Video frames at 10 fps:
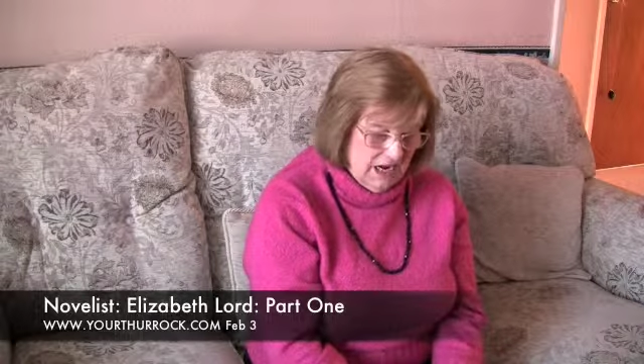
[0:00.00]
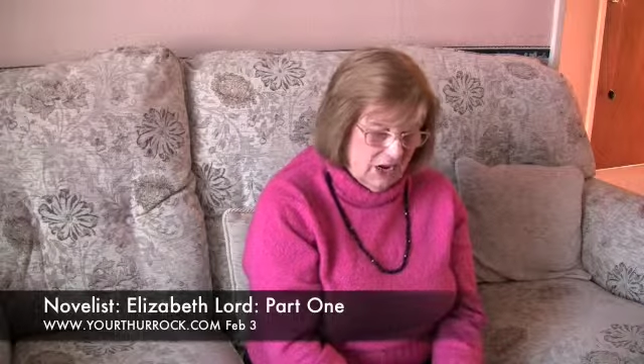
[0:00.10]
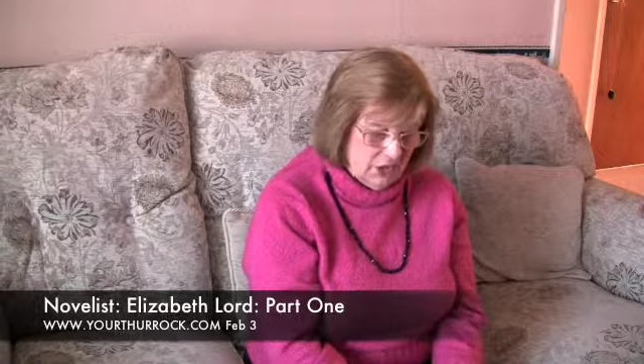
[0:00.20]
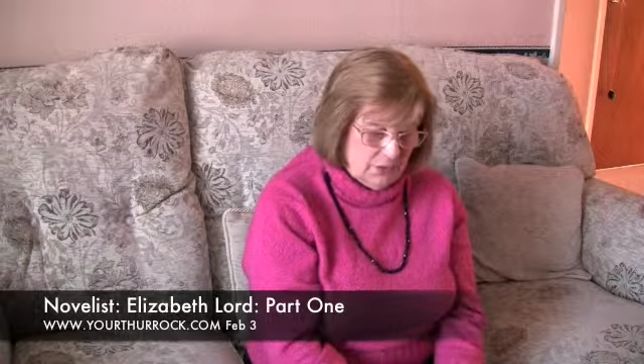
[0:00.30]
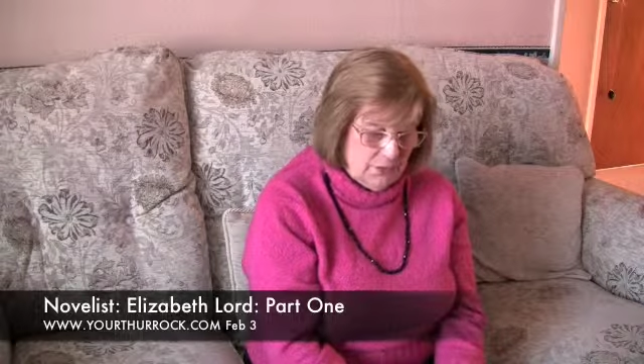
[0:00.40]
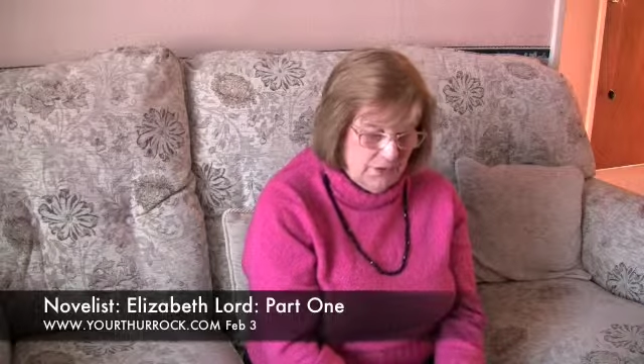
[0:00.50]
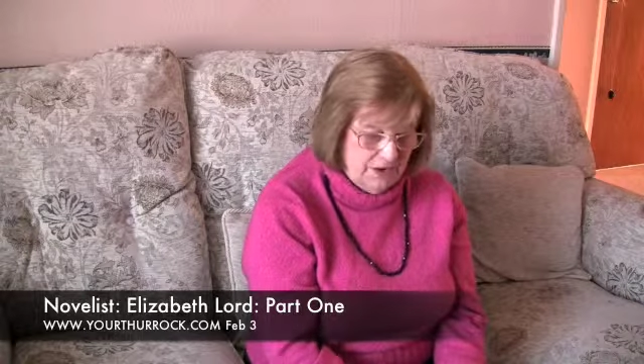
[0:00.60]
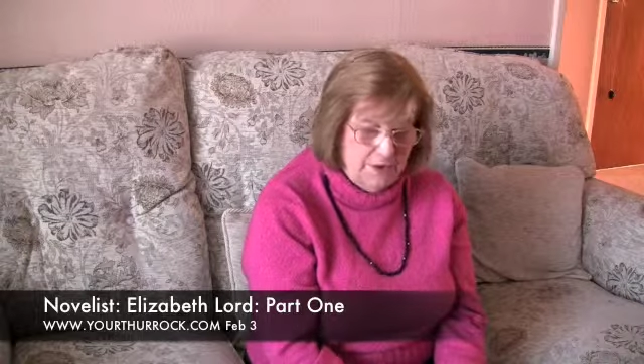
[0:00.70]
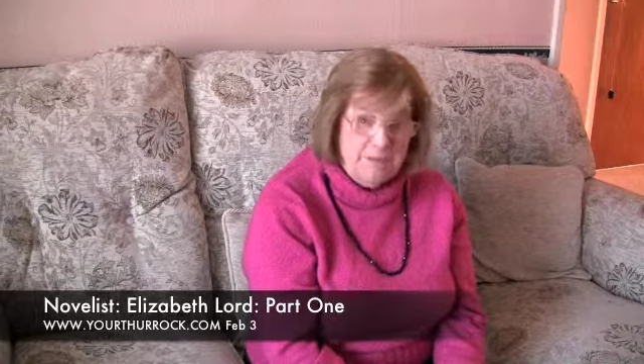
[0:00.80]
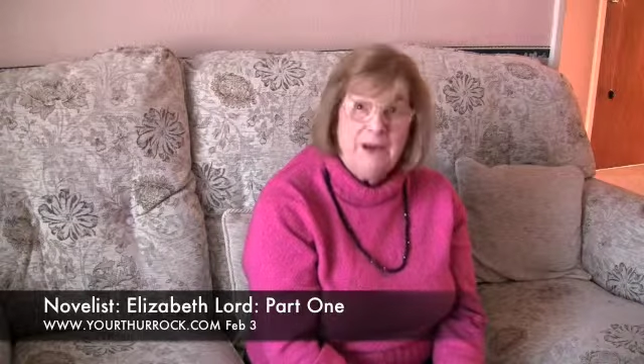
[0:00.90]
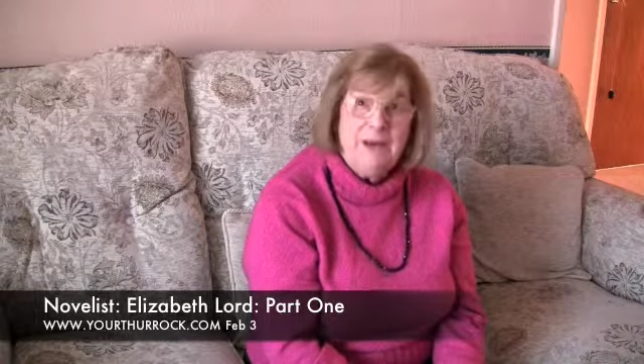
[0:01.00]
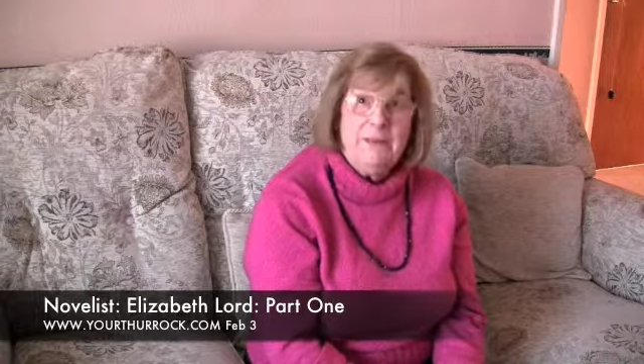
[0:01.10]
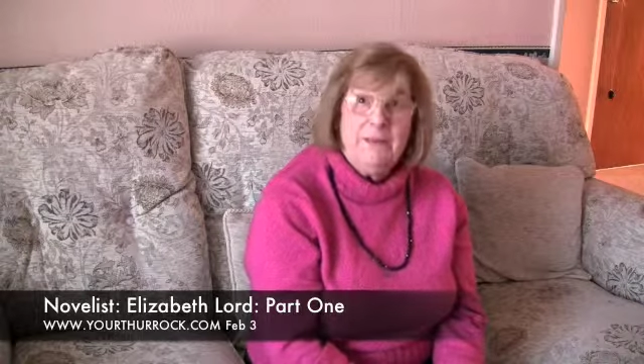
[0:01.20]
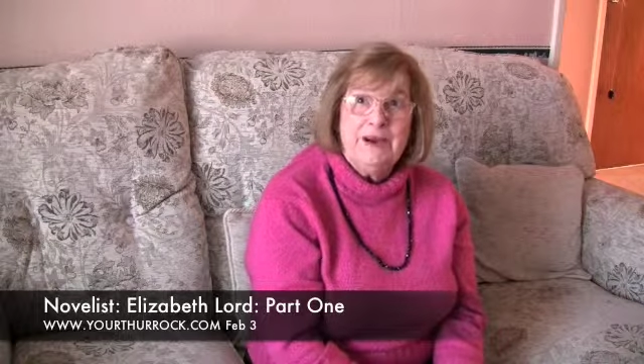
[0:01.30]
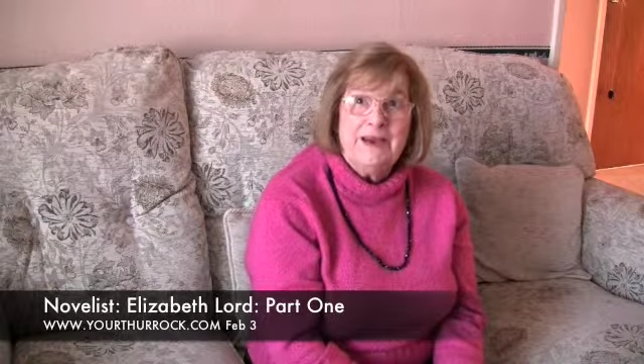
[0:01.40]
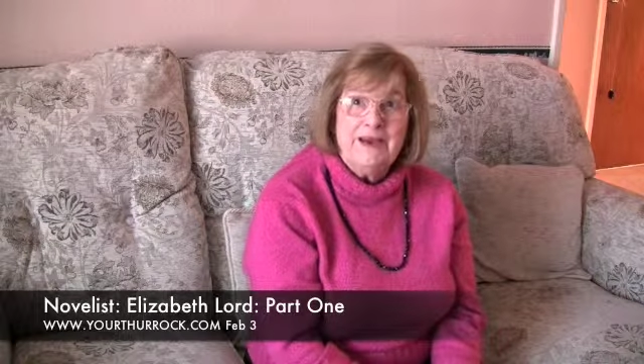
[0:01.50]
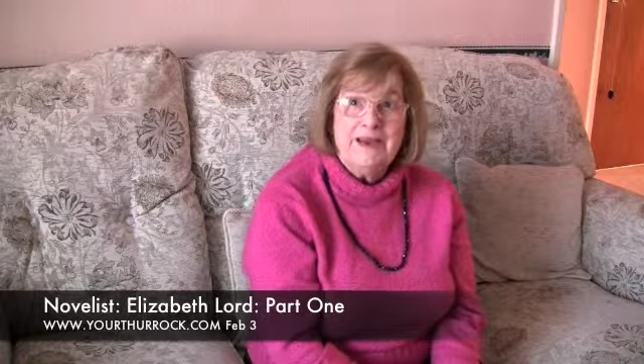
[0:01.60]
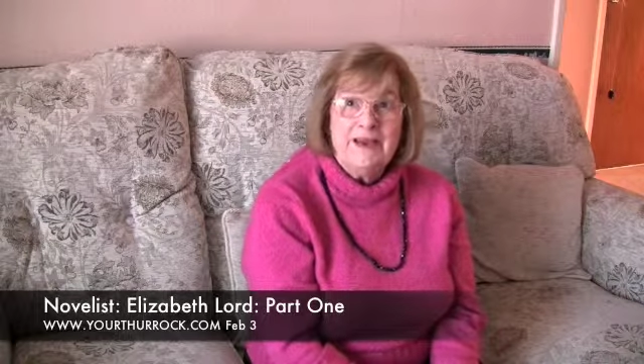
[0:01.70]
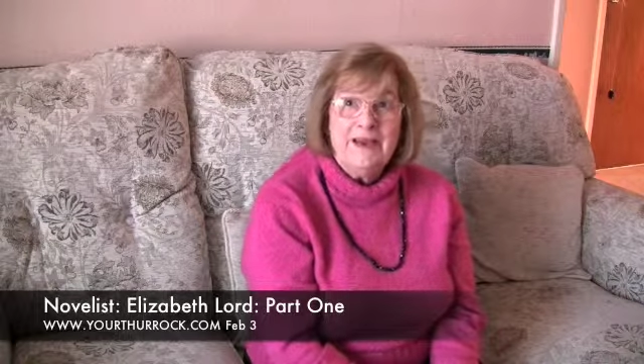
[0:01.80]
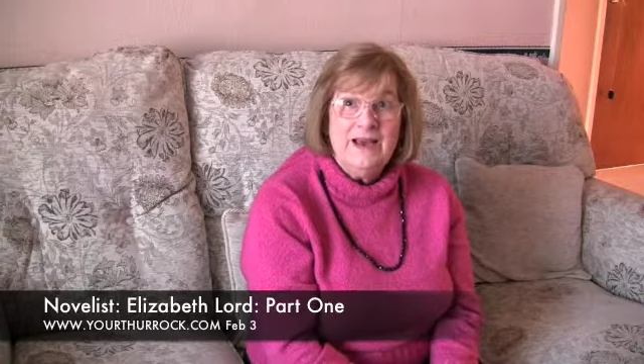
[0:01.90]
large print, paperback.
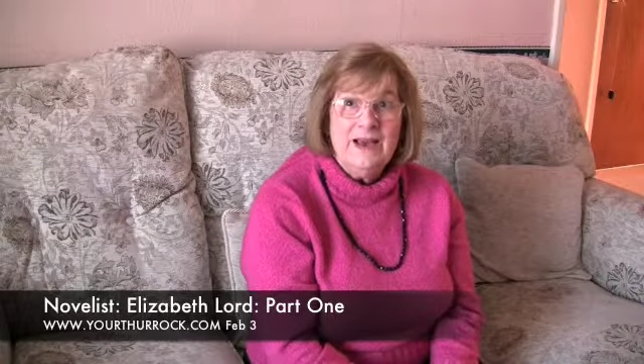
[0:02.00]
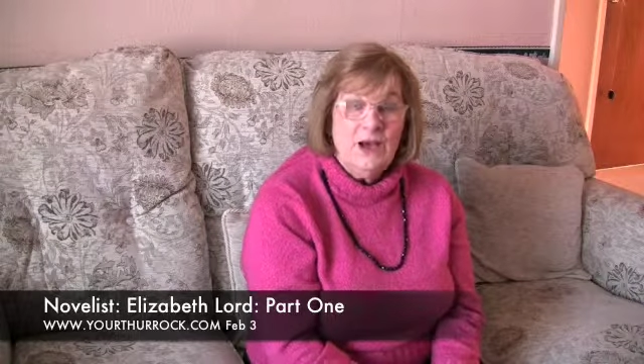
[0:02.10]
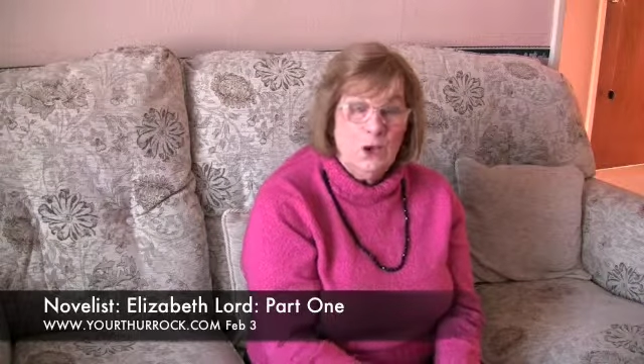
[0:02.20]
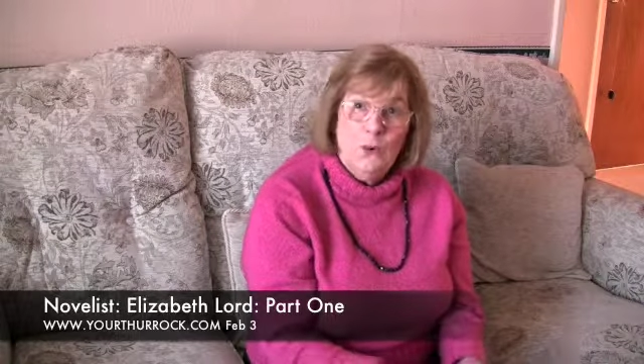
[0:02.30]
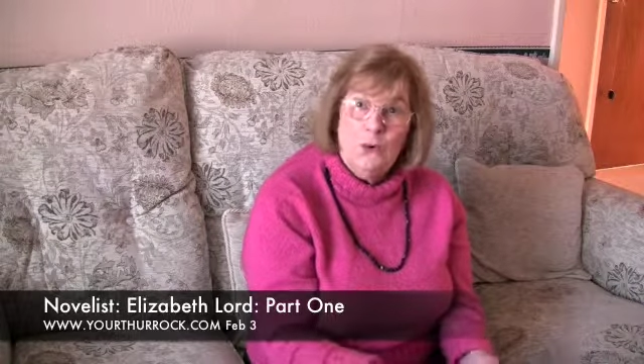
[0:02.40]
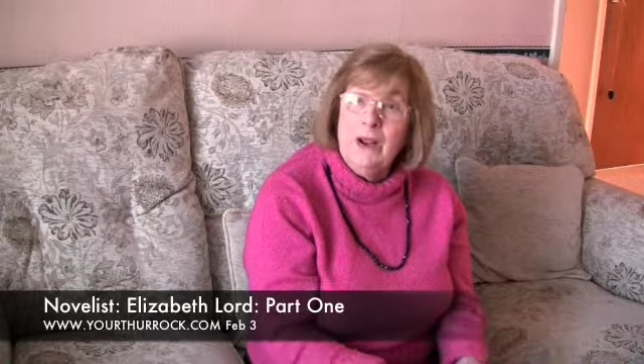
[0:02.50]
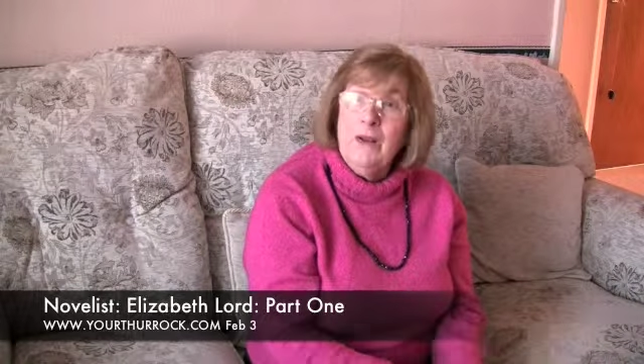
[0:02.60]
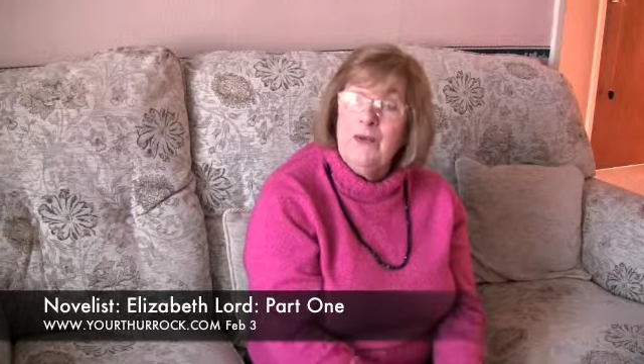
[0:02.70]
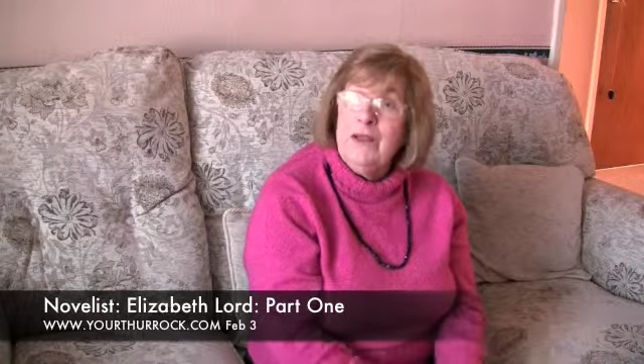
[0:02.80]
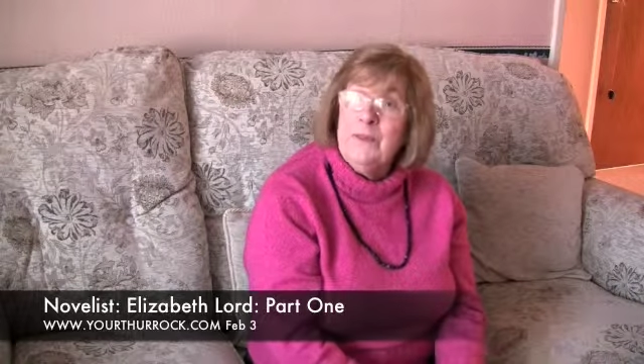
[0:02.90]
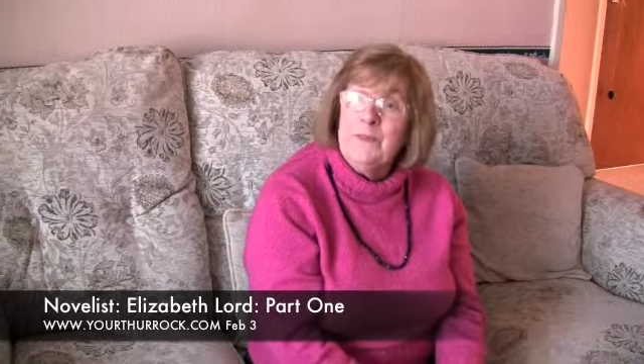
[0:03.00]
Ordinary.